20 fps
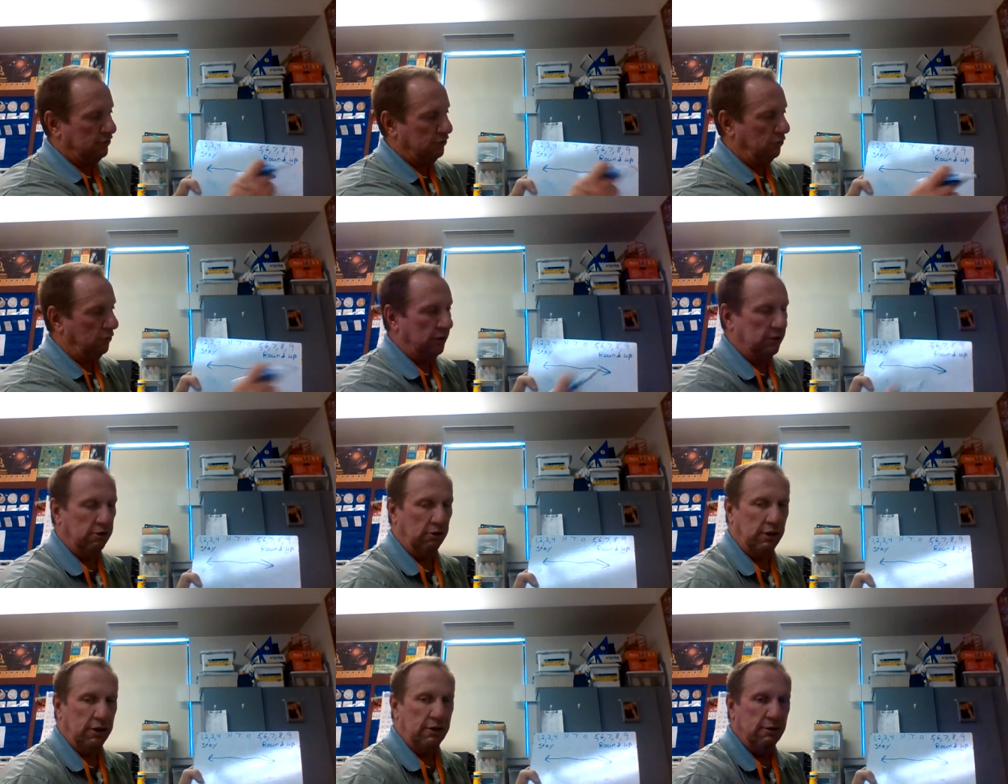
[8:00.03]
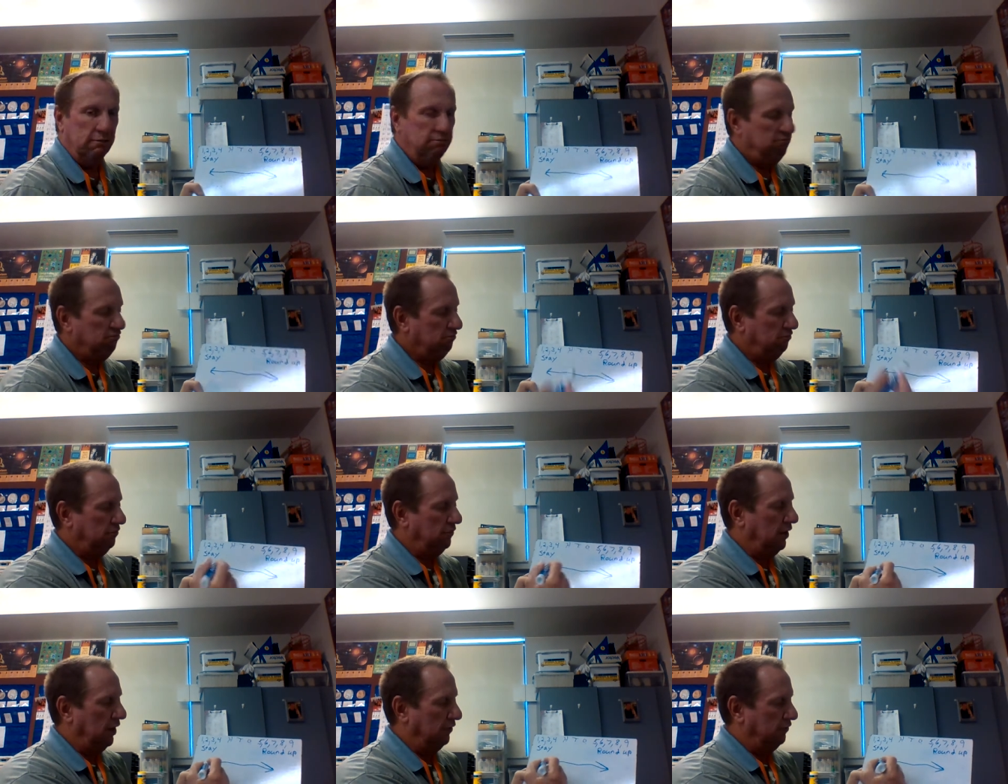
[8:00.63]
squiggly.
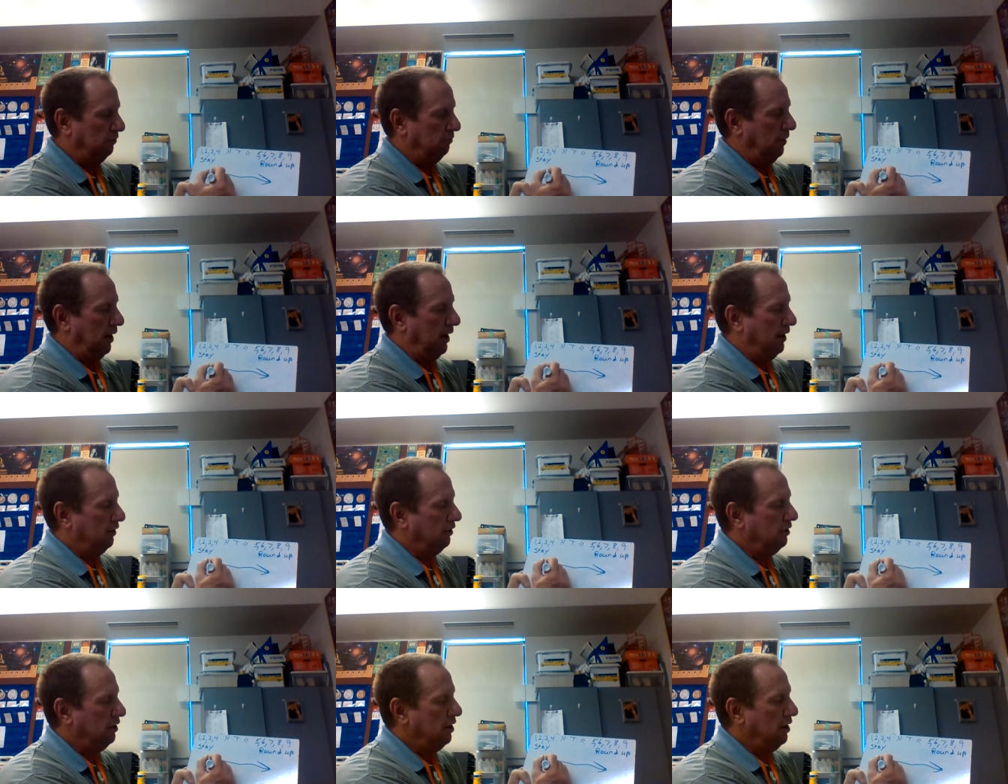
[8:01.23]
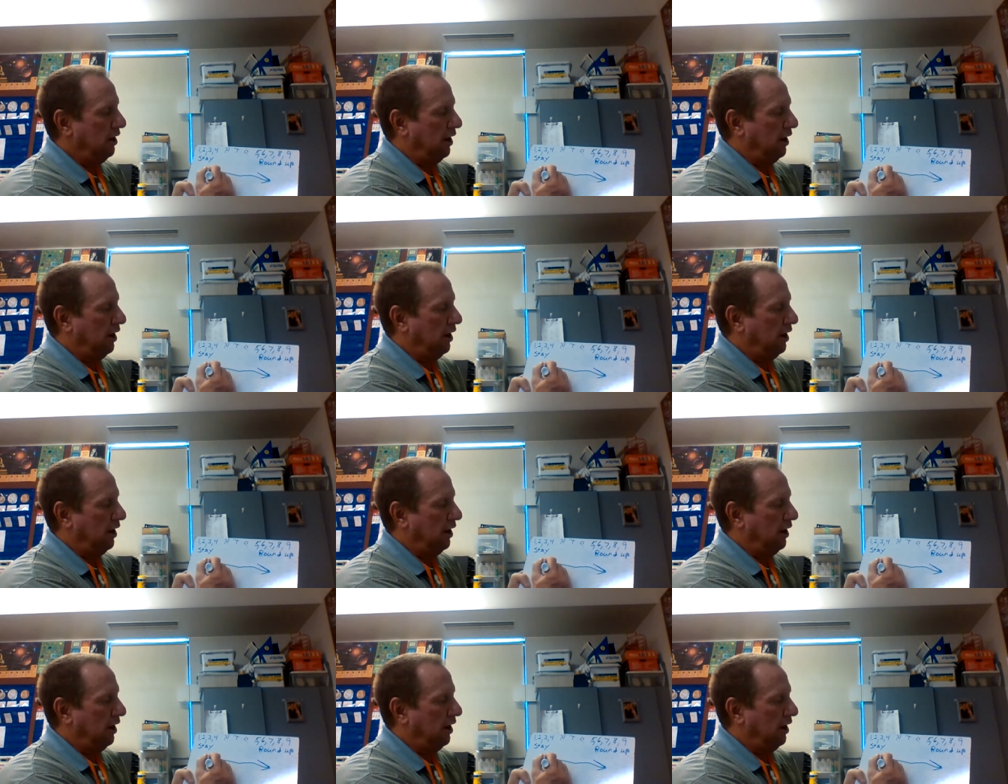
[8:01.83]
Doesn't matter.